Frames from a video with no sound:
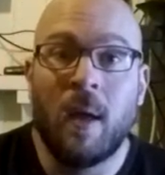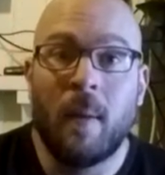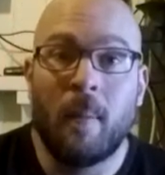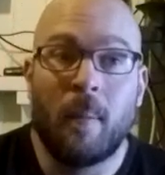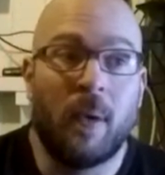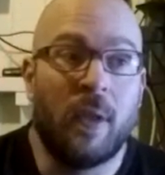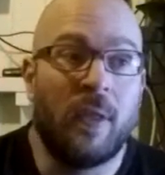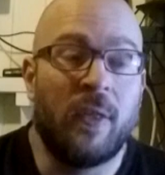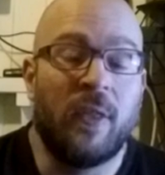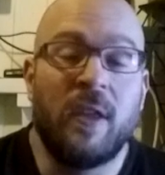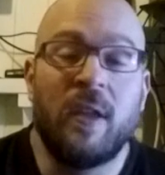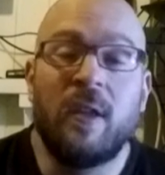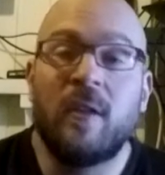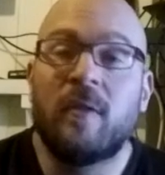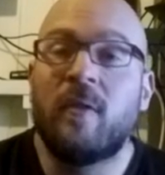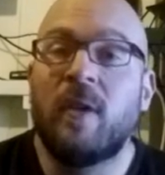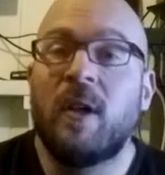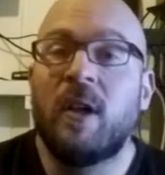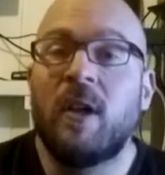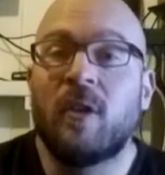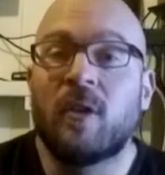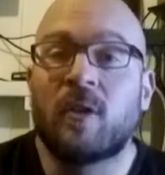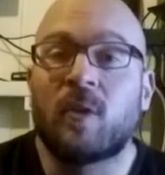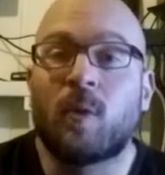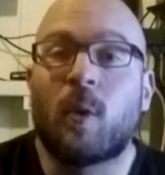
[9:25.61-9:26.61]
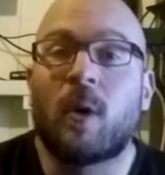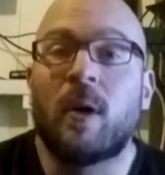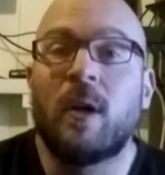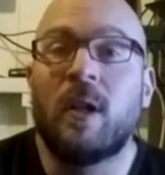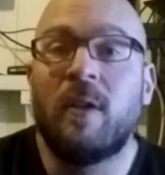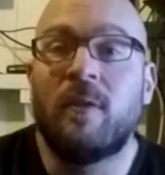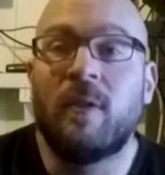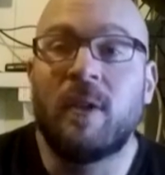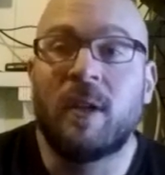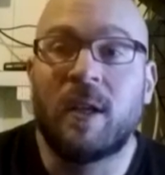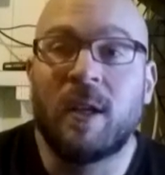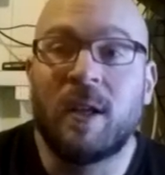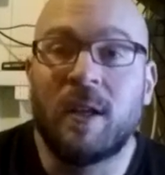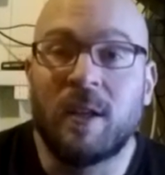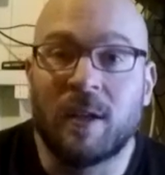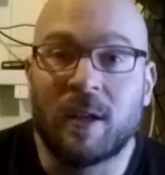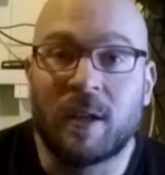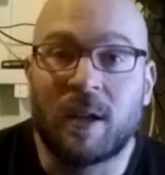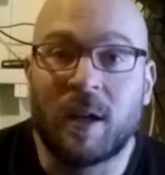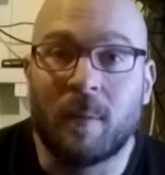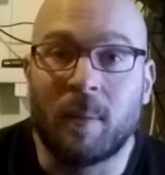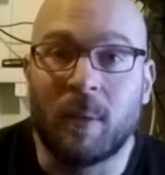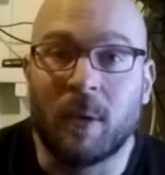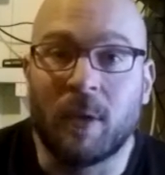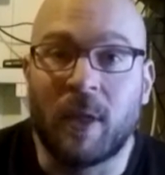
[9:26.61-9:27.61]
But these videos weren't even getting a
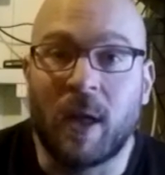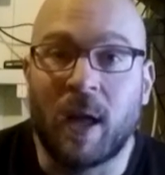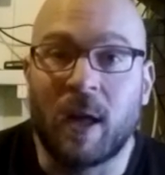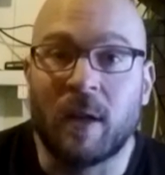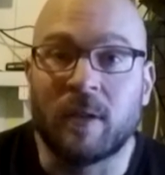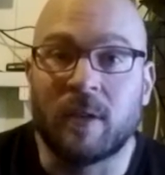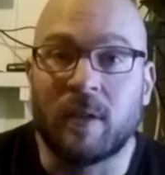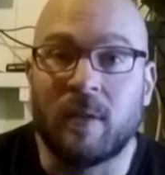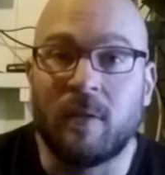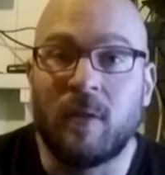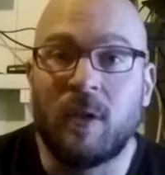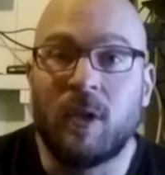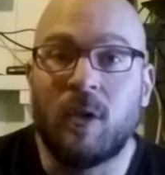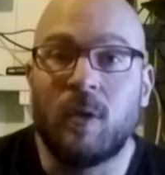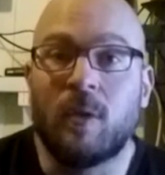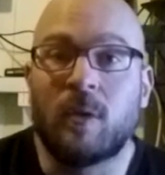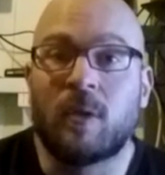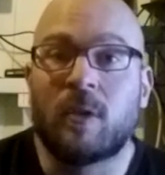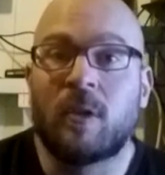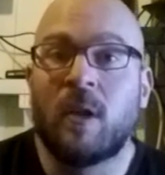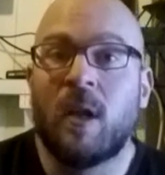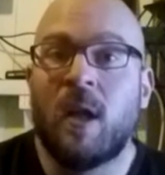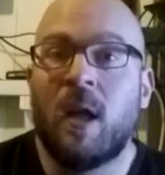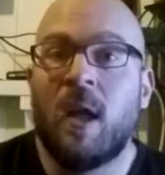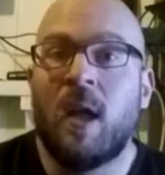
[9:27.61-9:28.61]
couple thousand views.